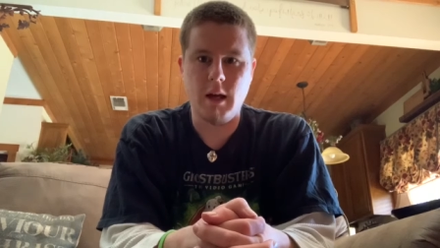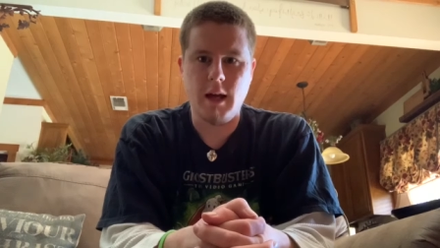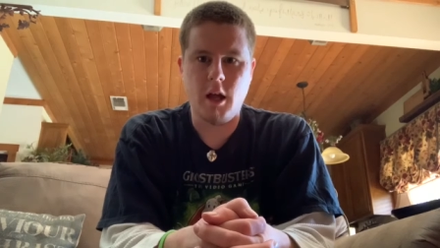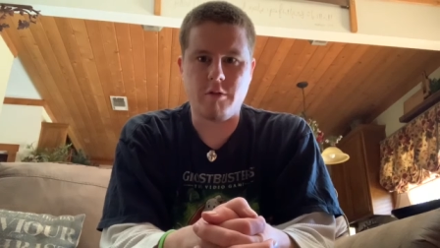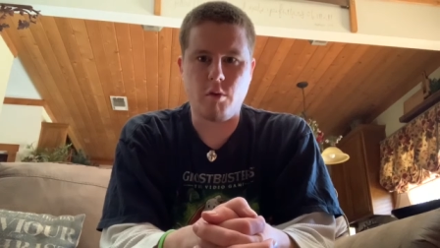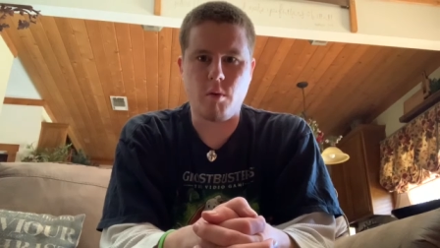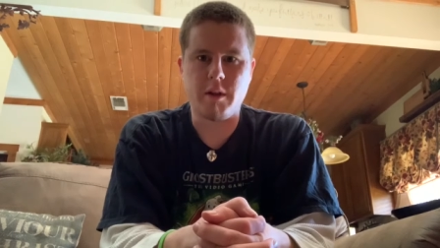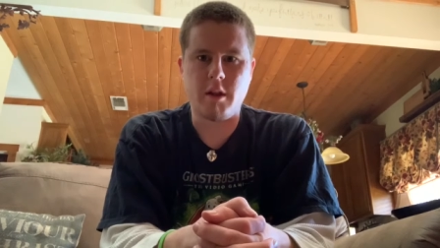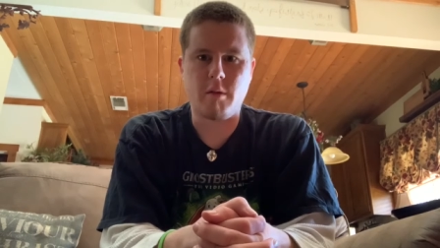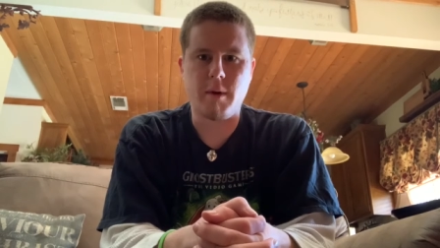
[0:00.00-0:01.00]
Hello everyone,
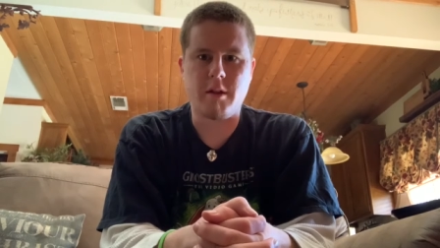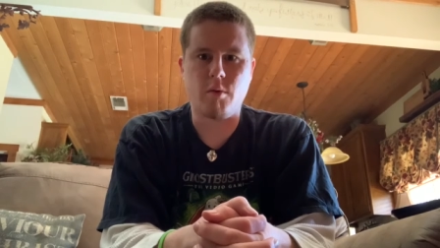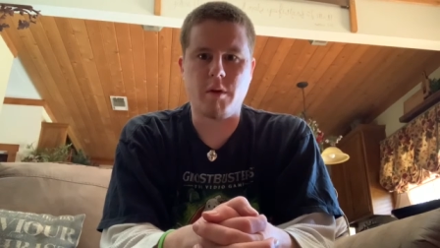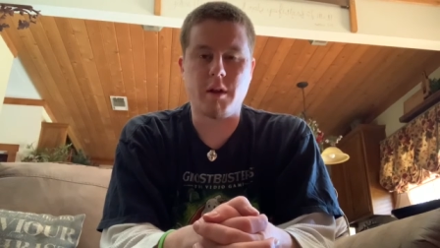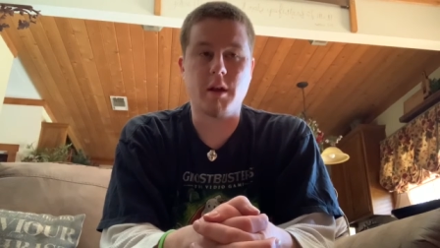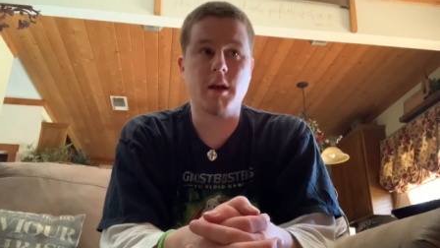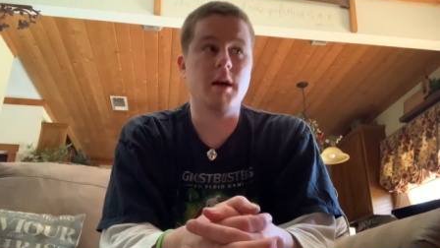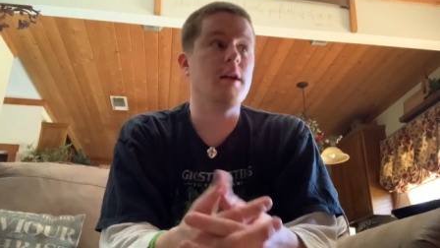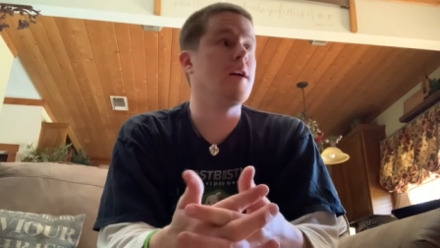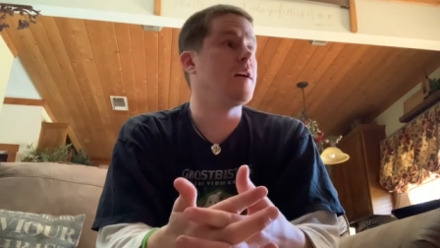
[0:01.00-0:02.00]
this is Matthew once
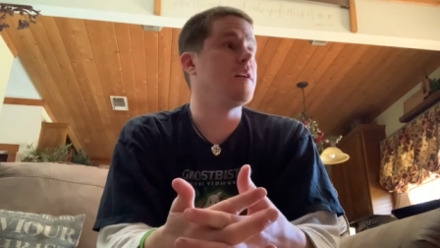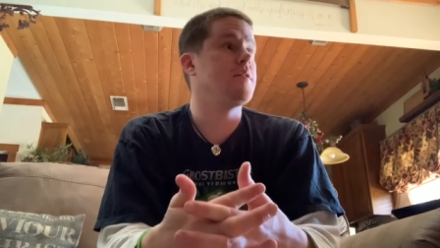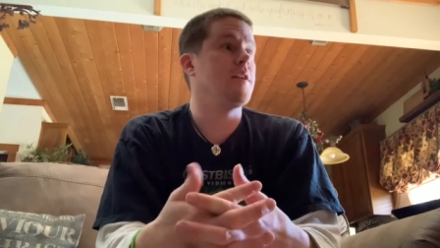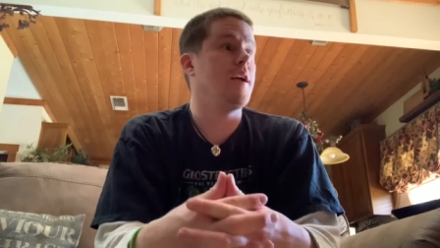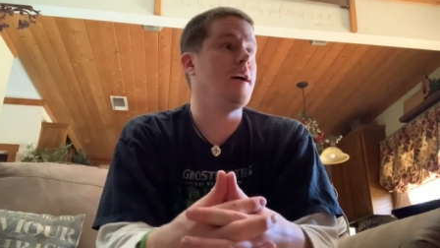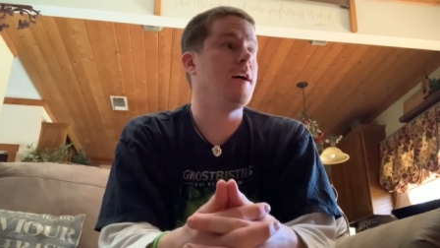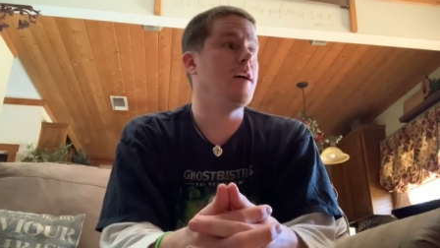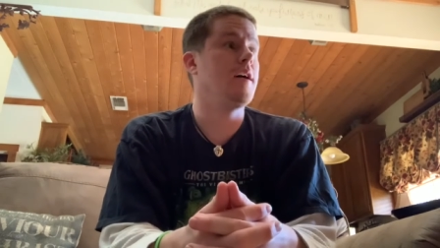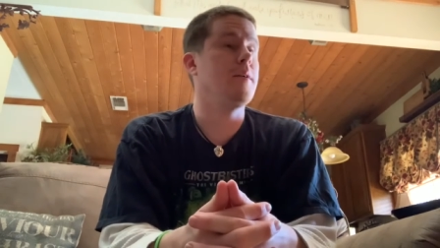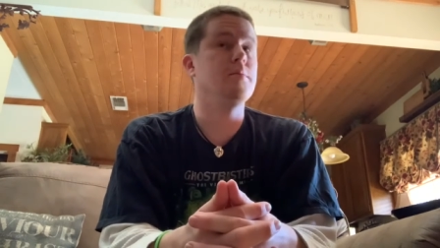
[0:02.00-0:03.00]
again, and today
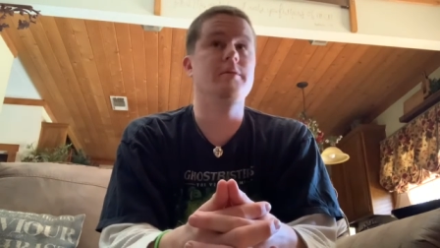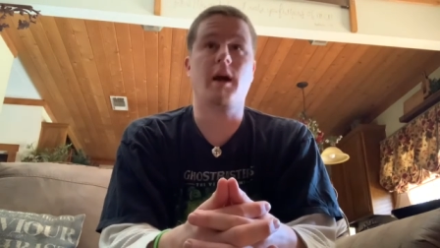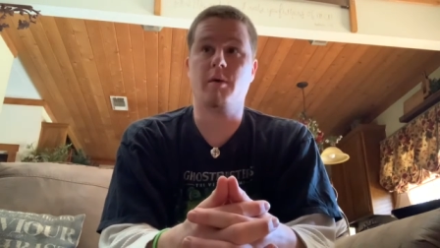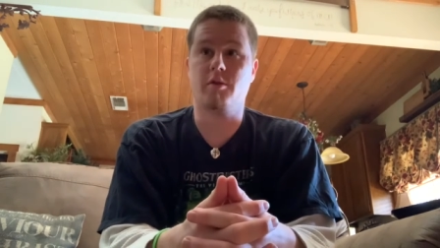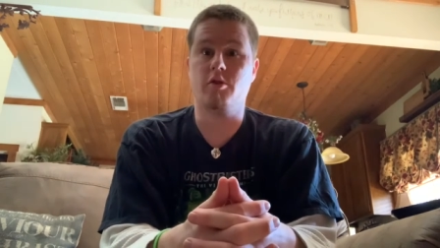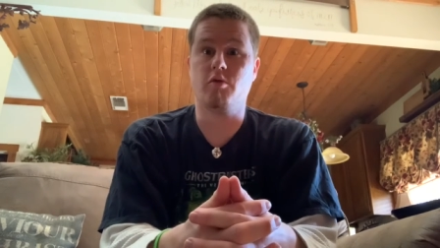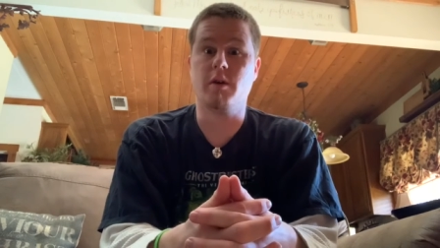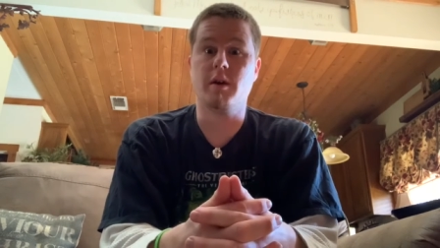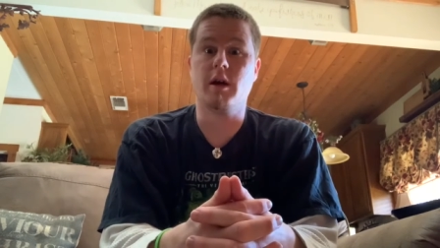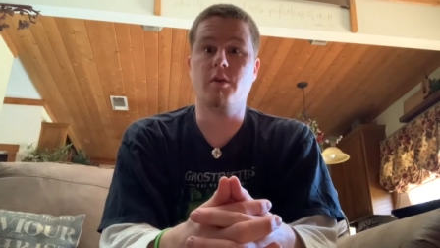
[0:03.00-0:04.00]
I am downstairs
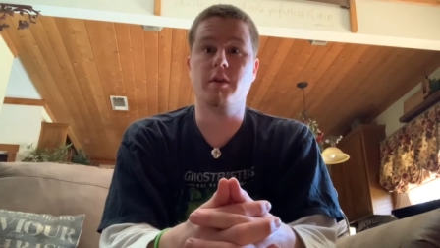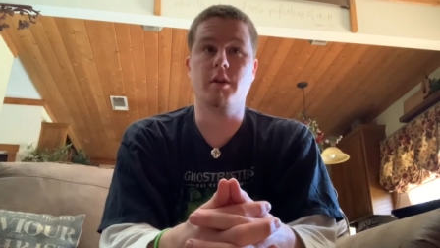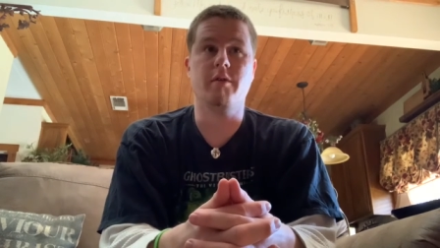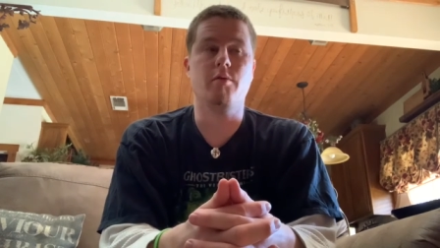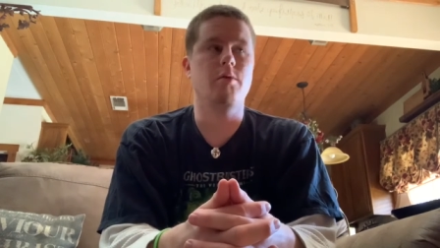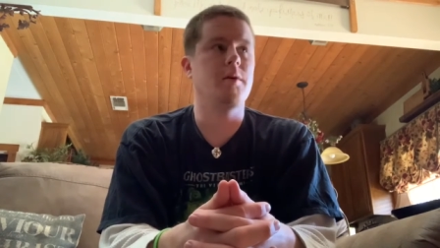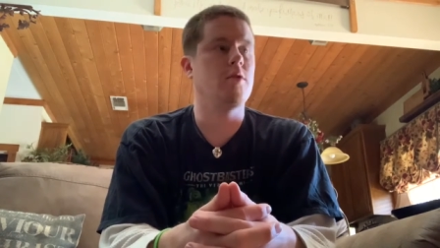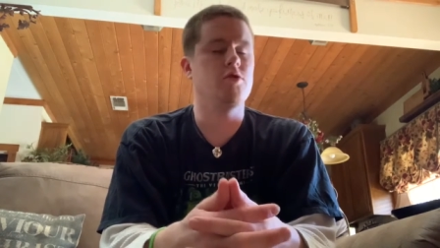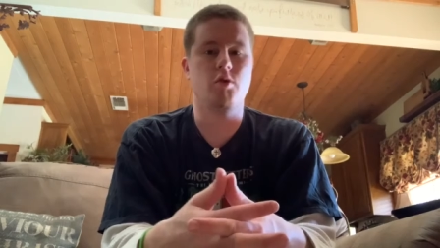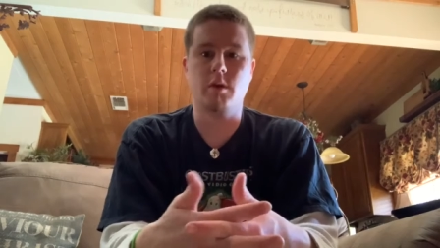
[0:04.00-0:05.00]
right now in the living room here
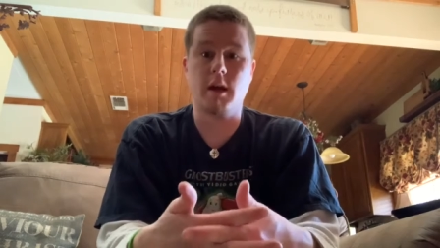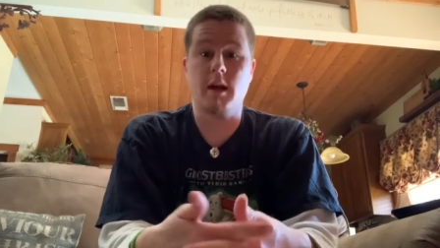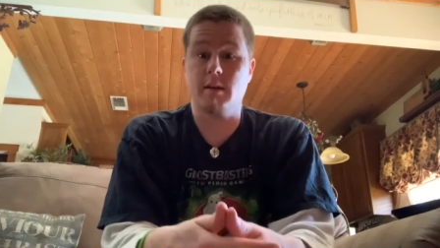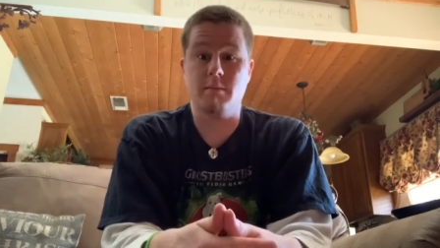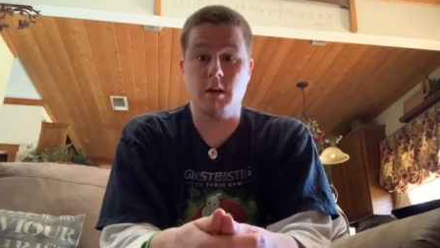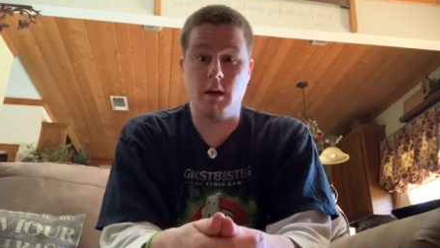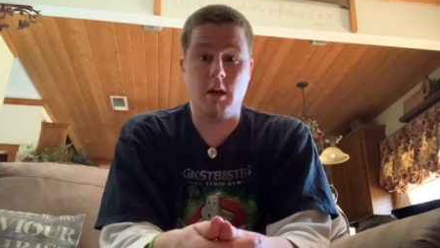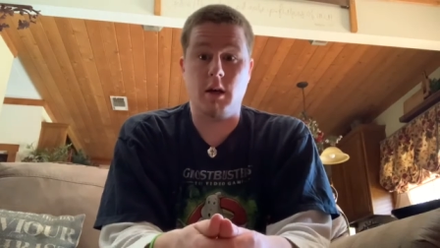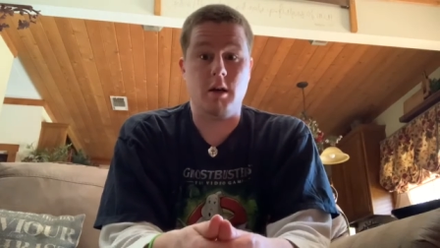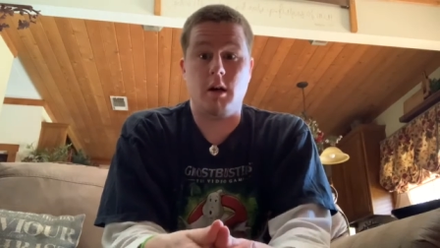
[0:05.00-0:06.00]
doing a,
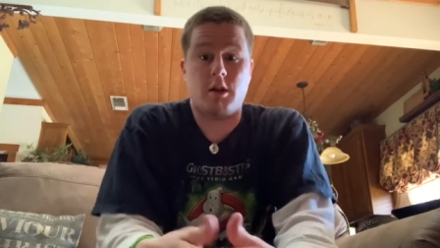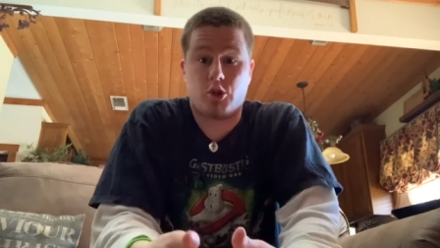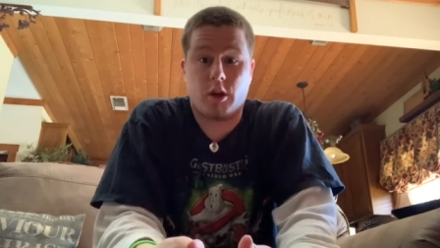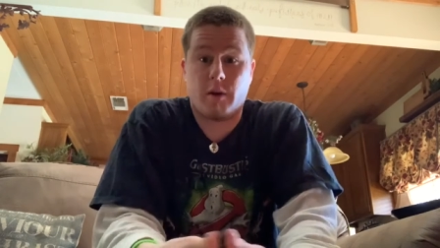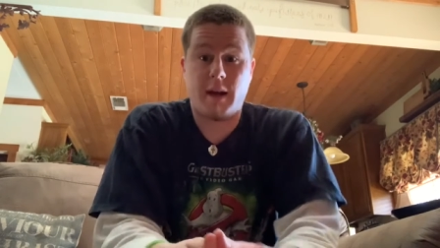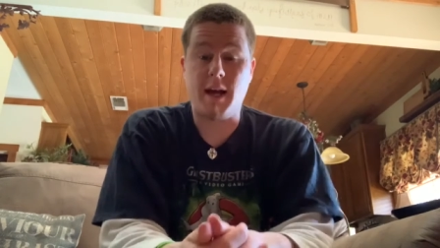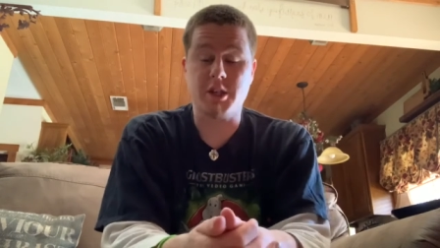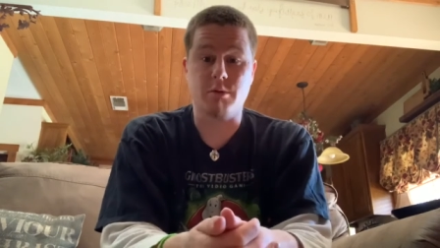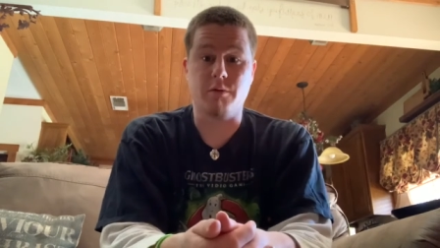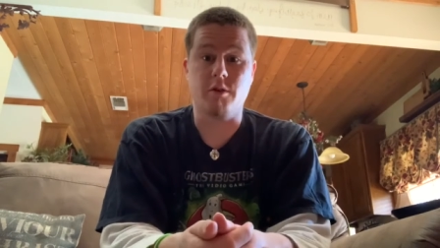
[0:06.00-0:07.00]
a tree
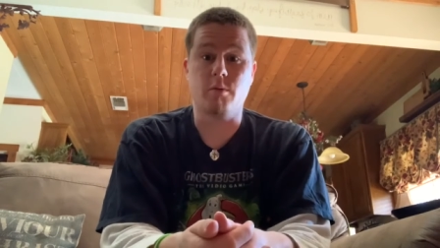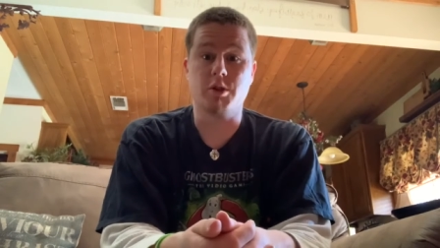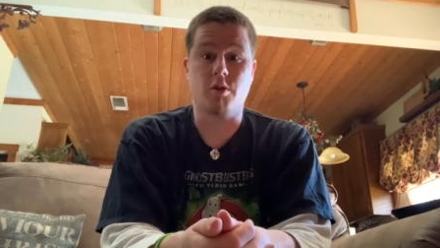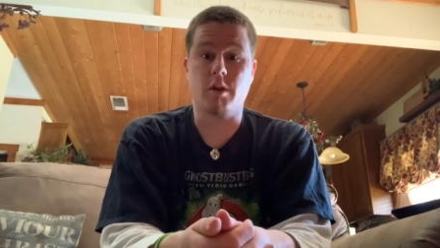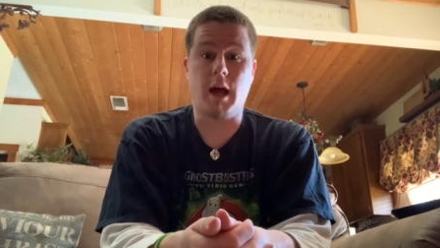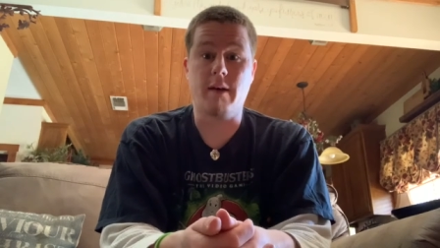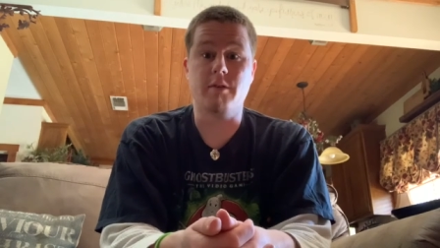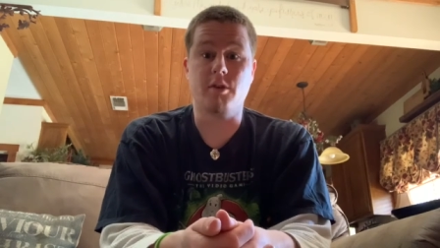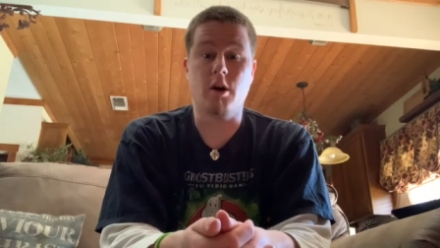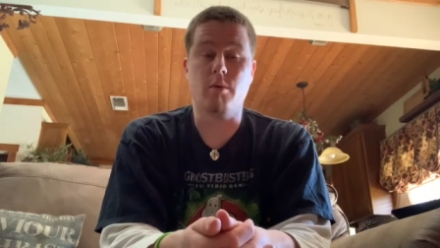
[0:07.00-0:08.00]
reaction review, which of course I
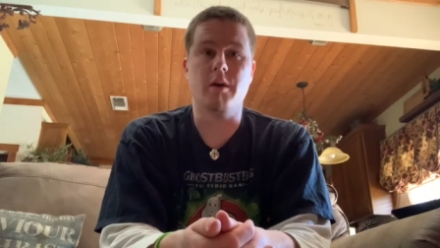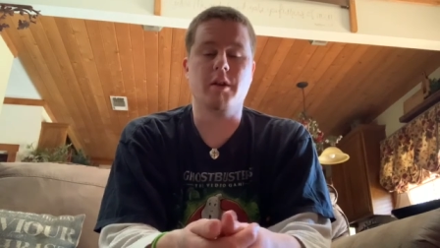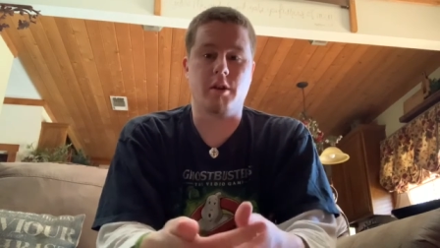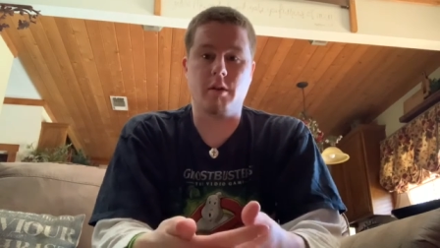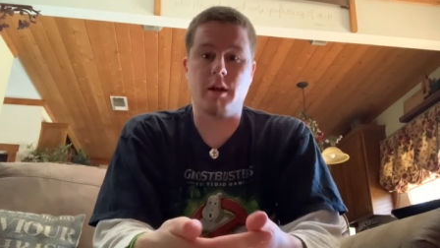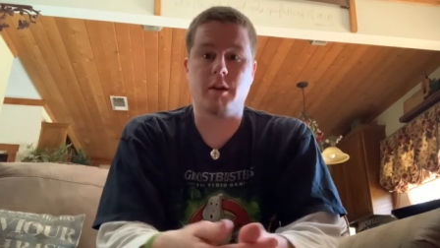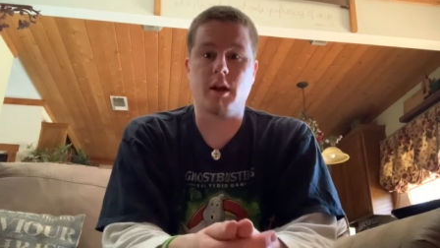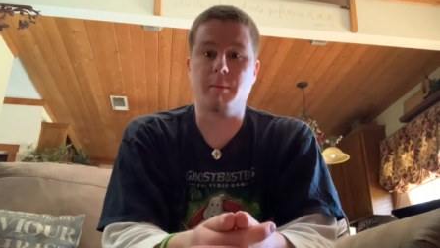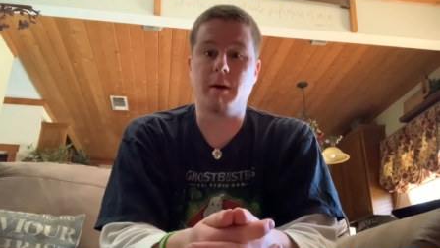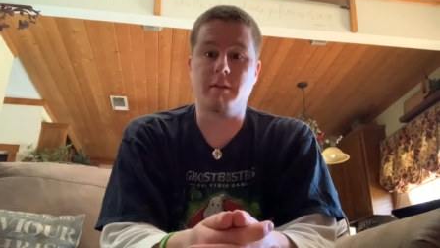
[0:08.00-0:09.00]
haven't done one since the last
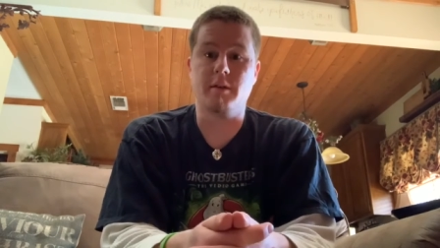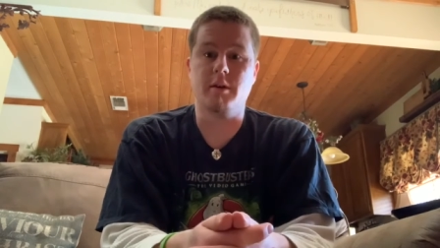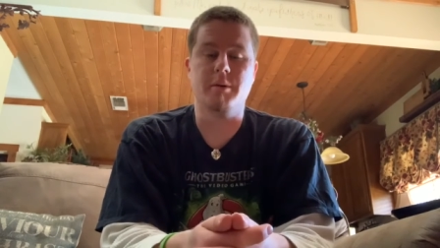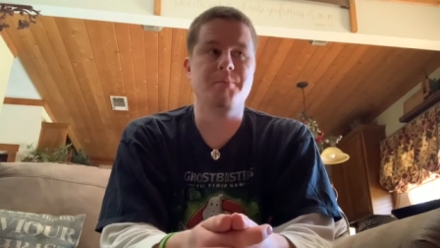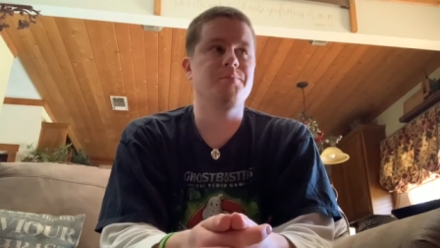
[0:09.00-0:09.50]
time I did.